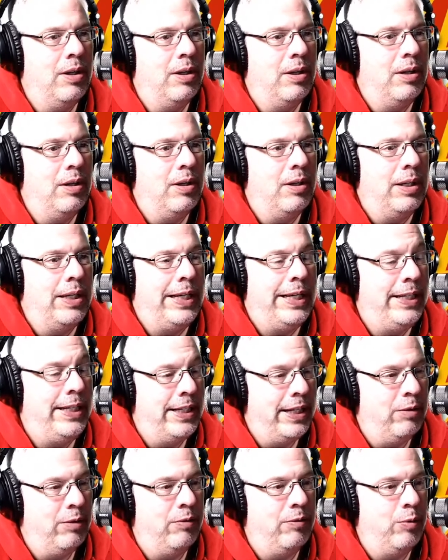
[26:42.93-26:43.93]
he did
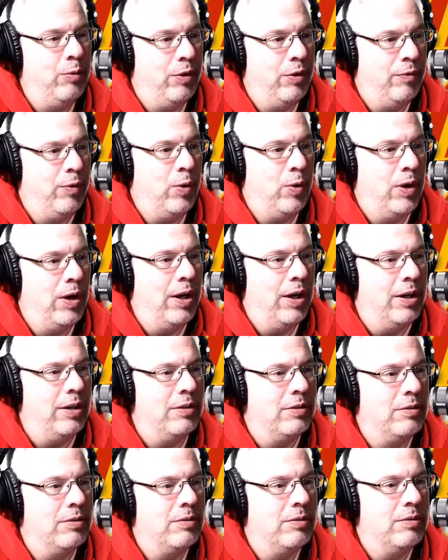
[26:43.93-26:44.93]
it with four
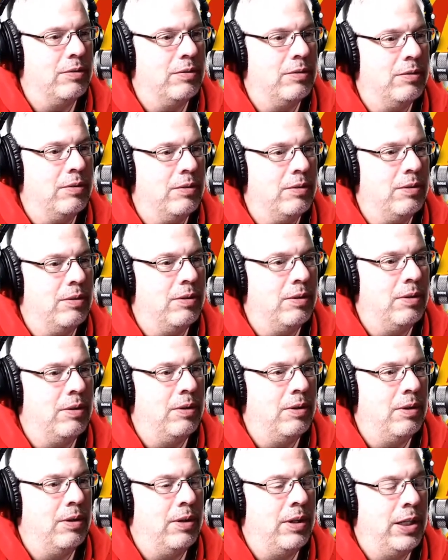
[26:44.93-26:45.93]
lines.
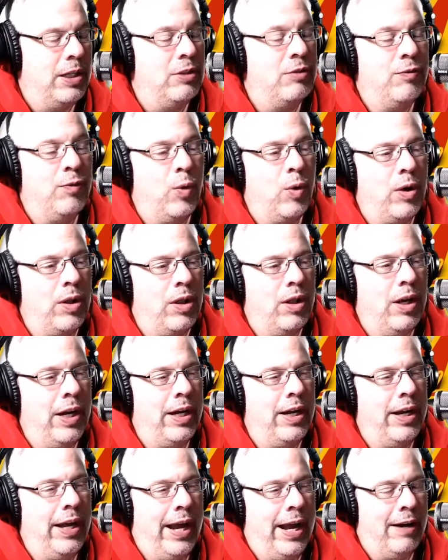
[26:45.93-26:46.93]
His fourth line
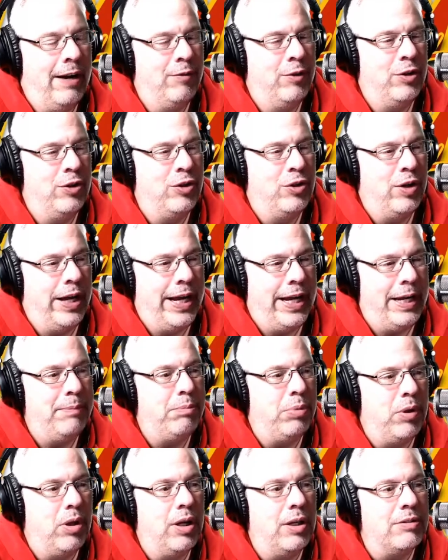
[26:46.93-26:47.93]
averaged
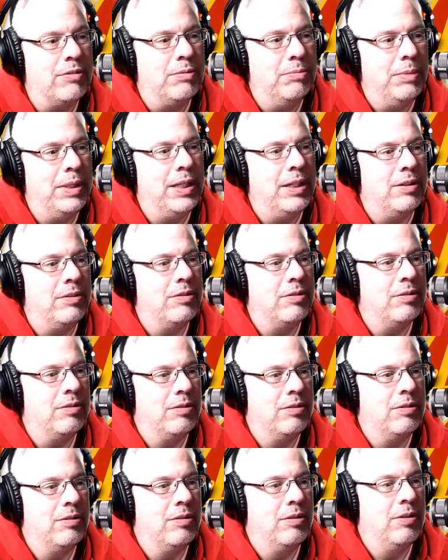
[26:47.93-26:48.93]
8+ minutes
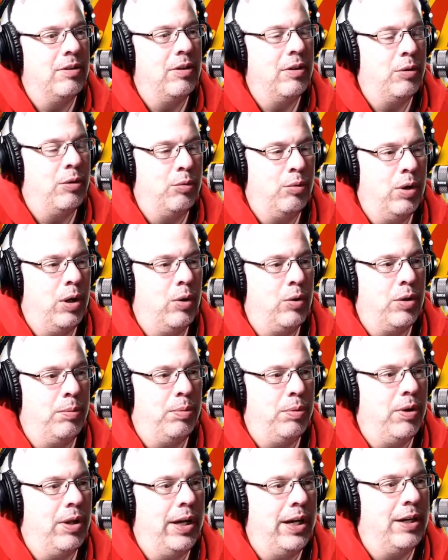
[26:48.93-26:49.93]
throughout the
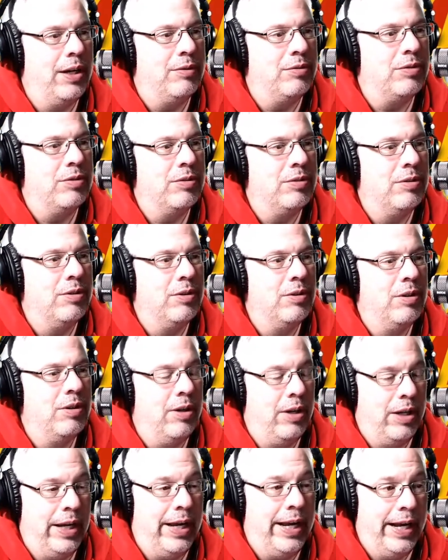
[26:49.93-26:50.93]
playoffs
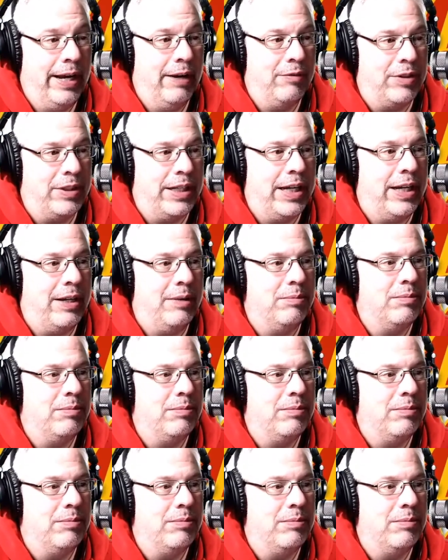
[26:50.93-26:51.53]
in every game.